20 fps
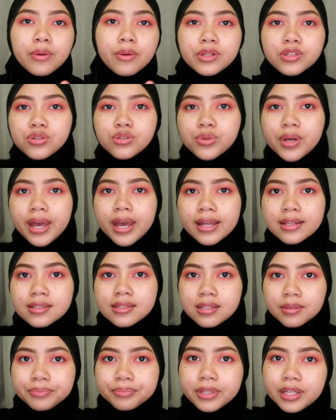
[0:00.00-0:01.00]
want to add
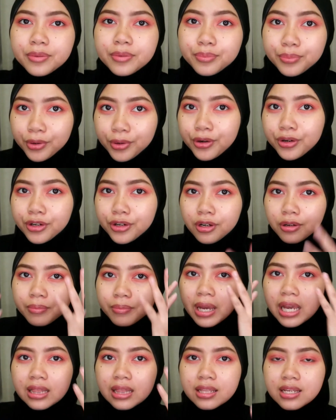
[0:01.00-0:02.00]
something more on
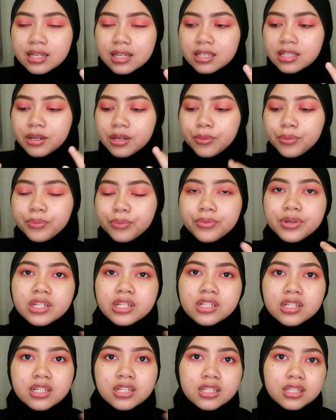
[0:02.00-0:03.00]
my lid,
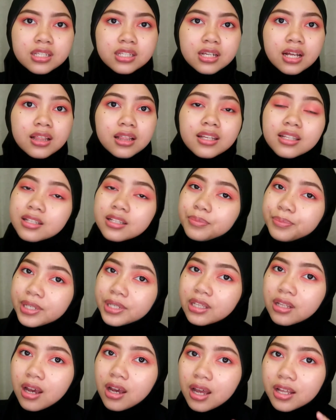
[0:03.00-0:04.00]
which is a little
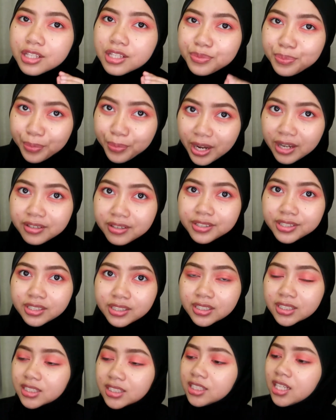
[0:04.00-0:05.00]
bit
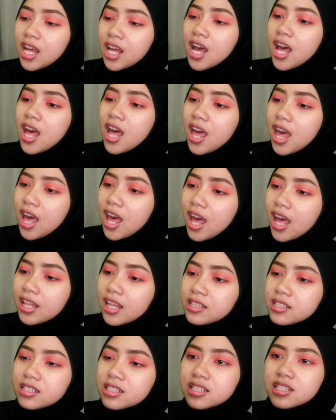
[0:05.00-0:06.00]
sparkle,
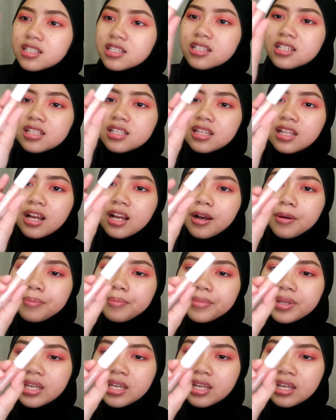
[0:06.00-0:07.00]
and this is the
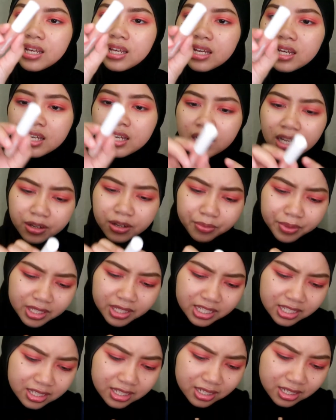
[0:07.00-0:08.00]
numbing, what
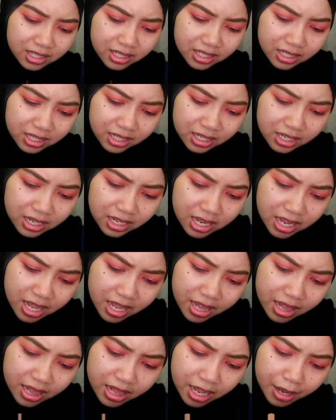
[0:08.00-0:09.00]
is this?
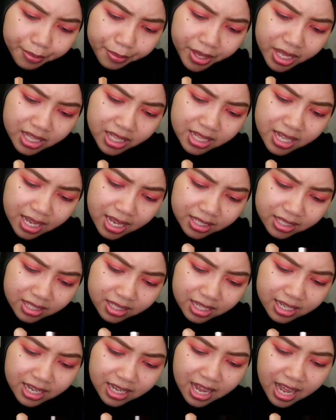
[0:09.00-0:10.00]
Numbing
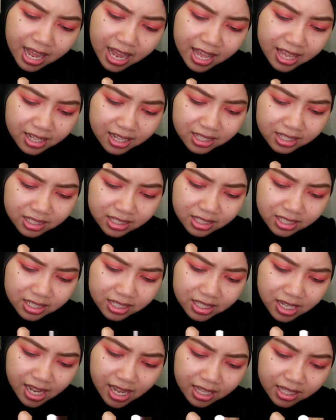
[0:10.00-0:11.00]
Dazzling Eye
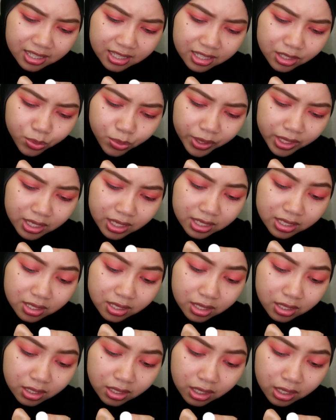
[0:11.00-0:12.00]
Glitter, and this one is
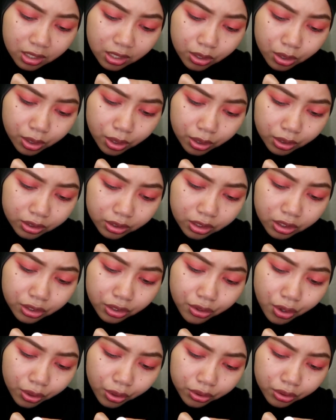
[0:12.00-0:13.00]
in the code
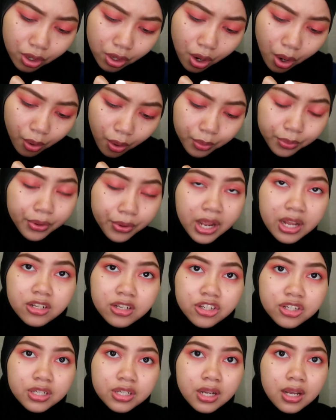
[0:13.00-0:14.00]
Not Orange.